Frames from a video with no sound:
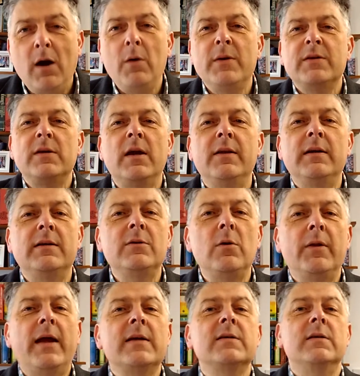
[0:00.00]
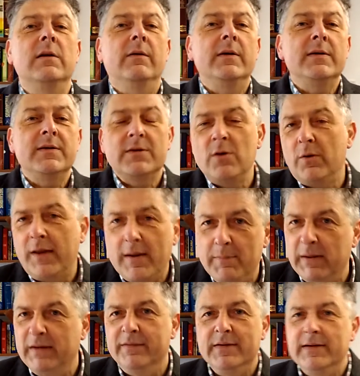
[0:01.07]
Oh, it's nothing. It's not that serious. It's not that
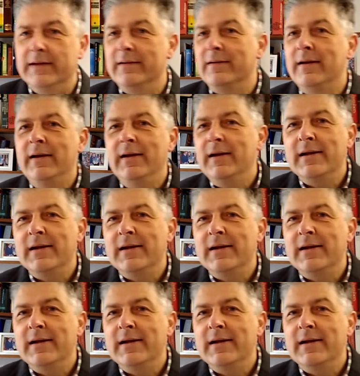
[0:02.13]
big of a deal.